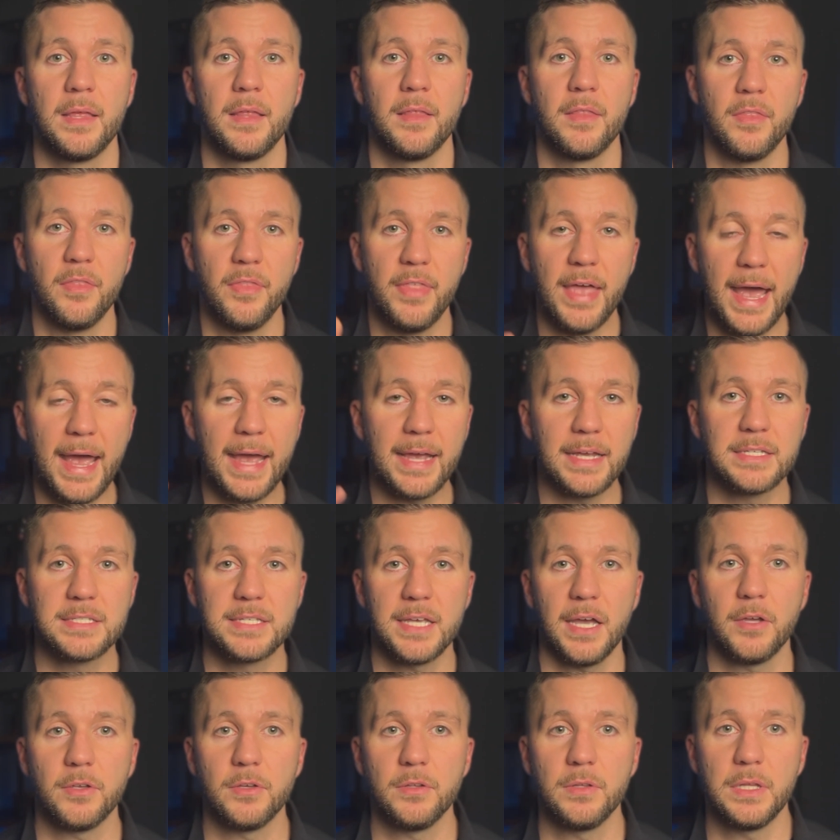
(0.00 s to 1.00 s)
That is
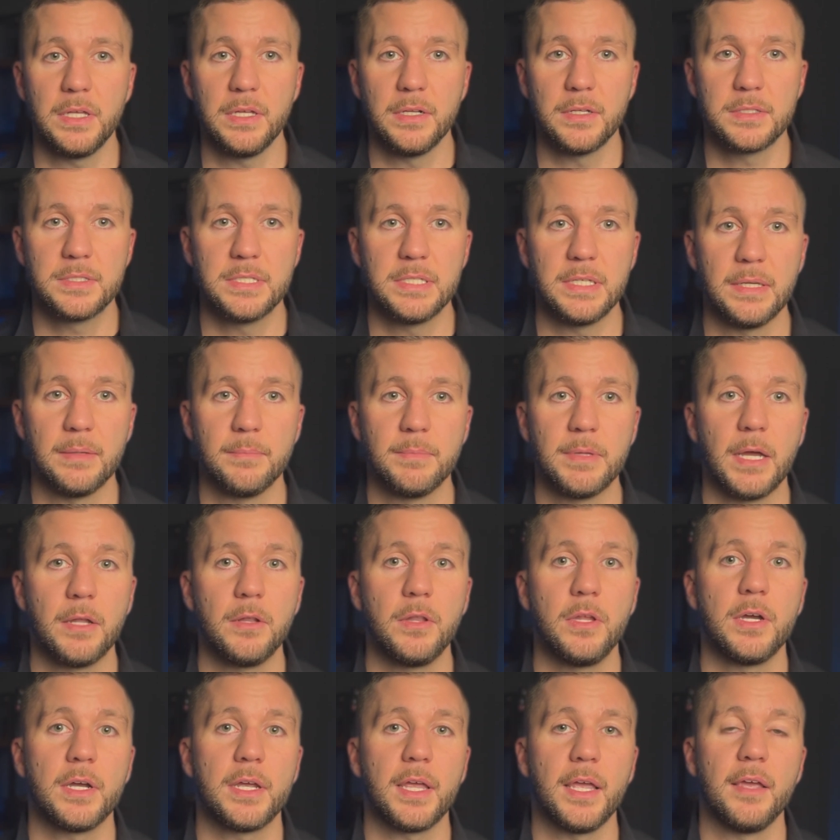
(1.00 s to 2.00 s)
how you lead a team. Now
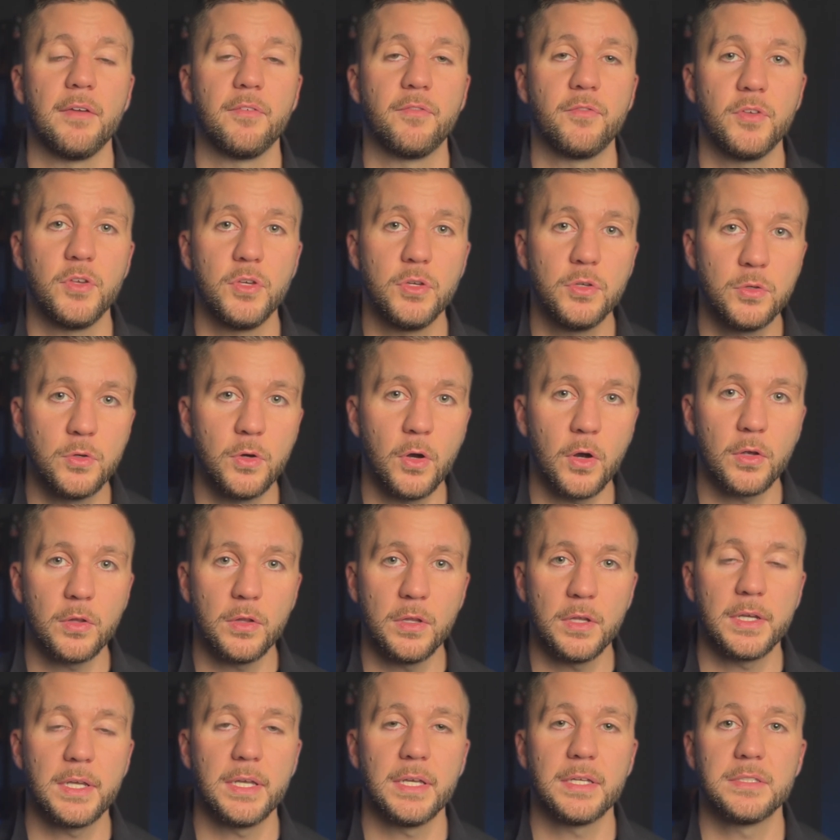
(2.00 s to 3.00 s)
look, if you are
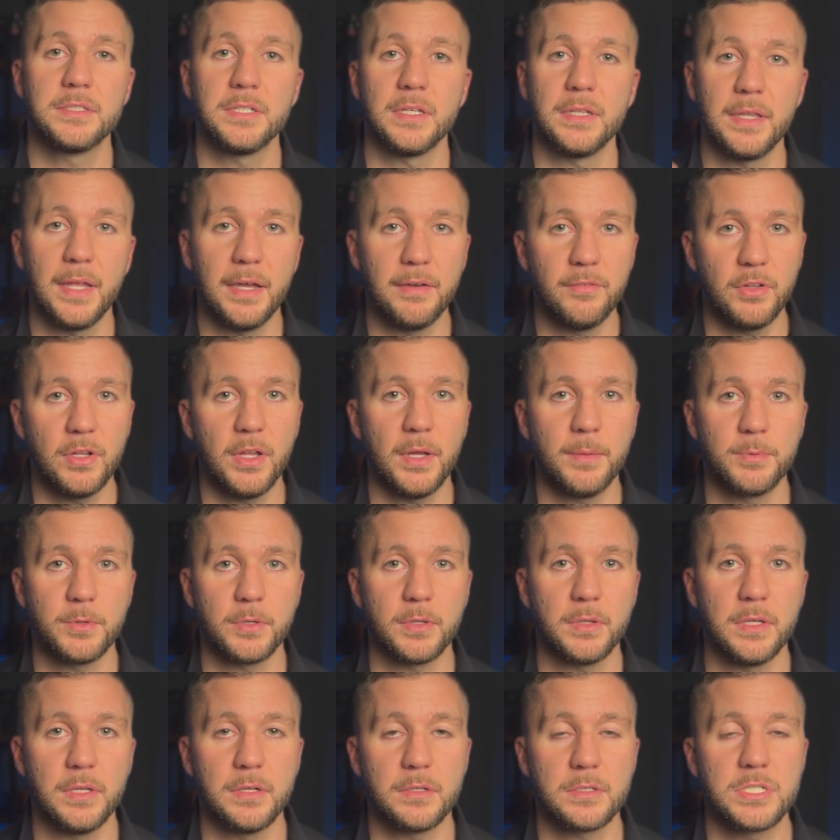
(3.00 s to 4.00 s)
looking to level up your
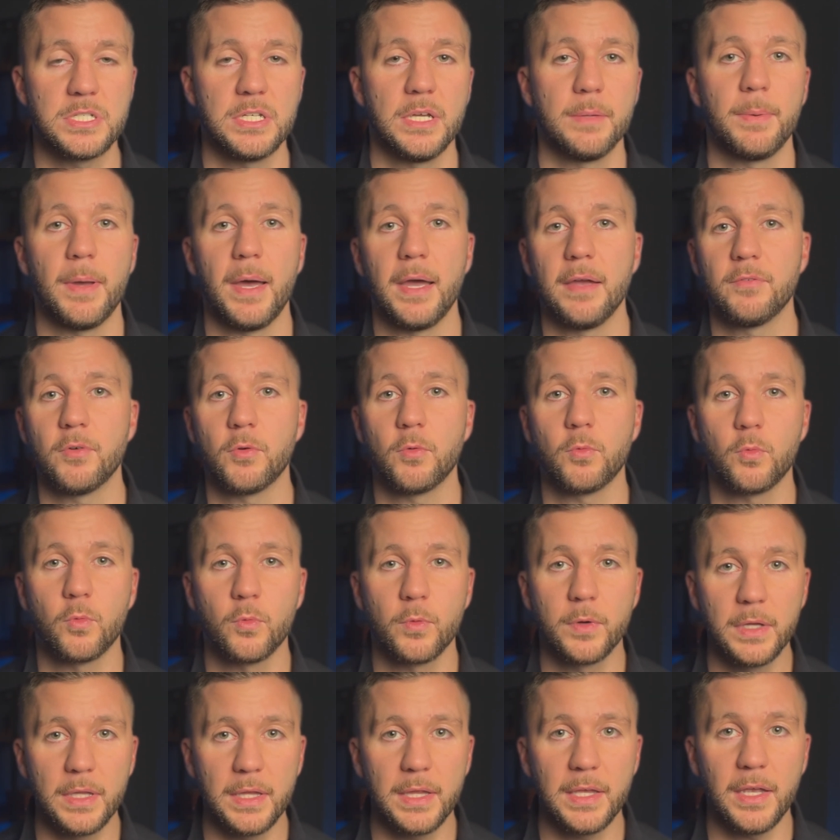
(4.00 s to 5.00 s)
leadership, I have a
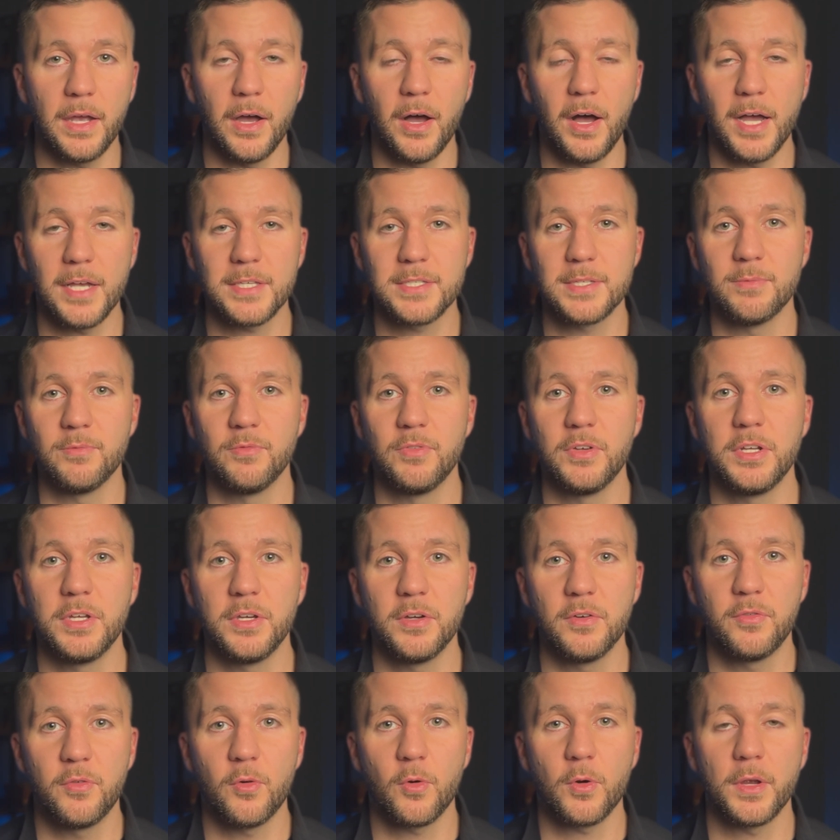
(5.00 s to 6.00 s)
really awesome video
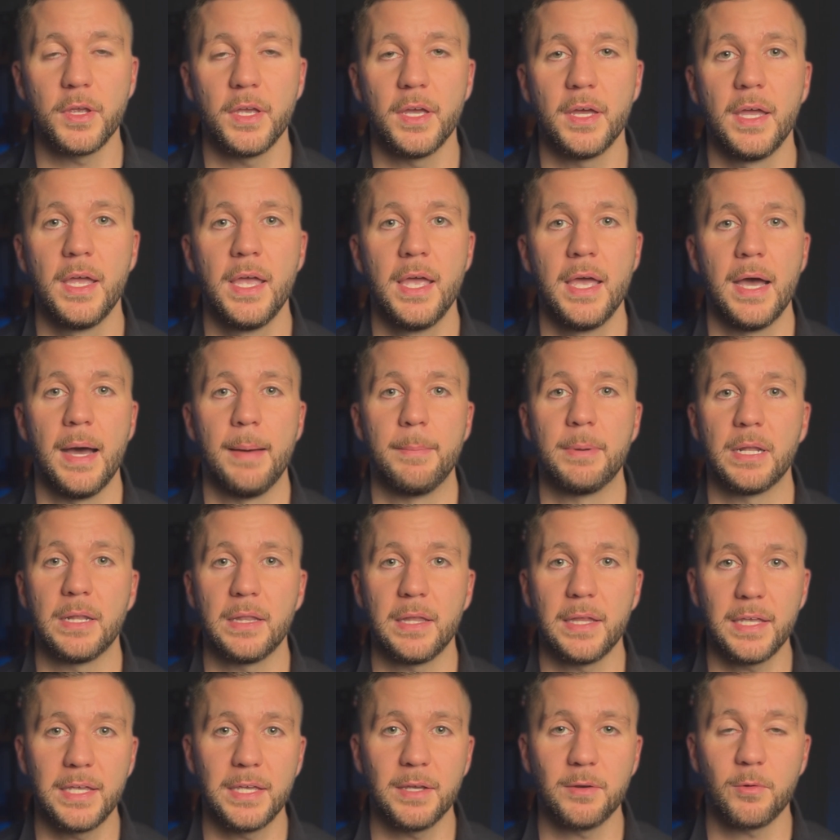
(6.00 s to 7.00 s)
for you. I'm gonna
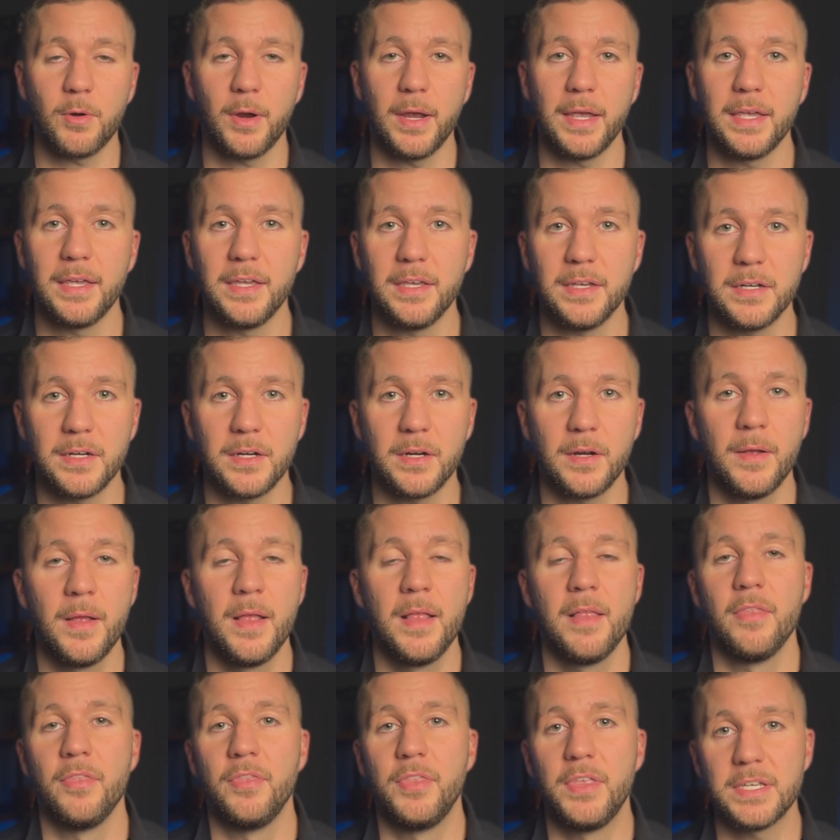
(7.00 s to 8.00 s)
link it right here.
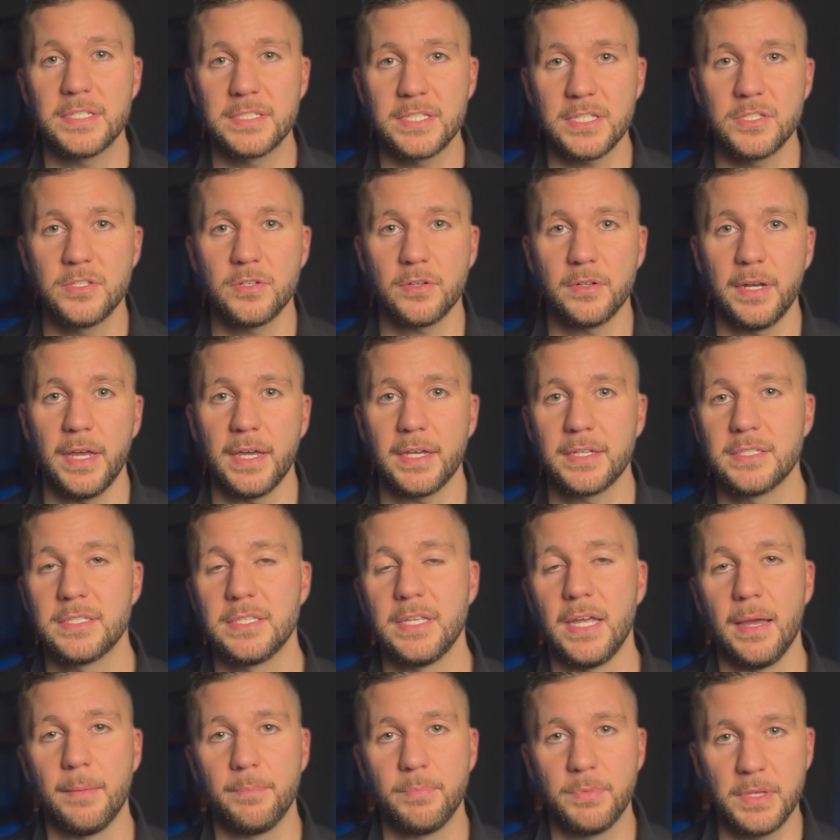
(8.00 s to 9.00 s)
This is your next
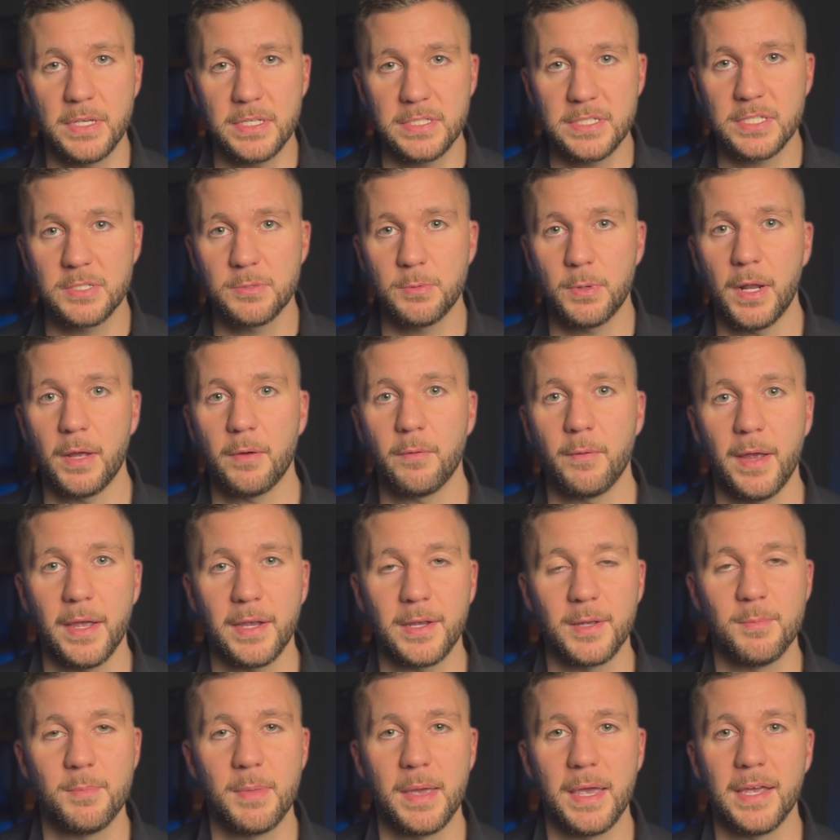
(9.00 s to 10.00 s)
step. This is what I
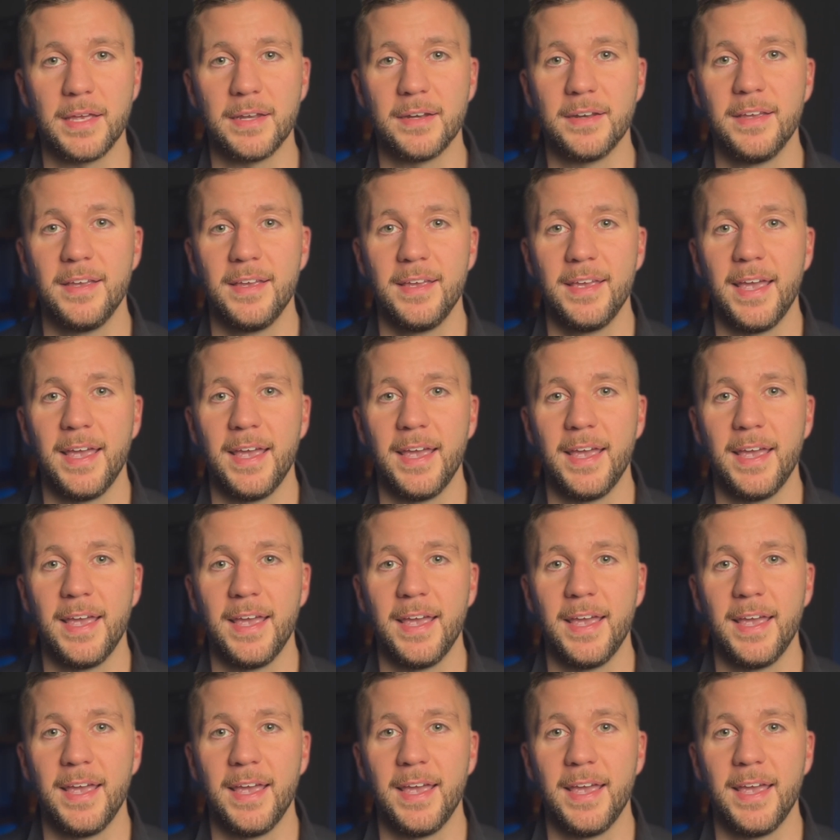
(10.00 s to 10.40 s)
recommend.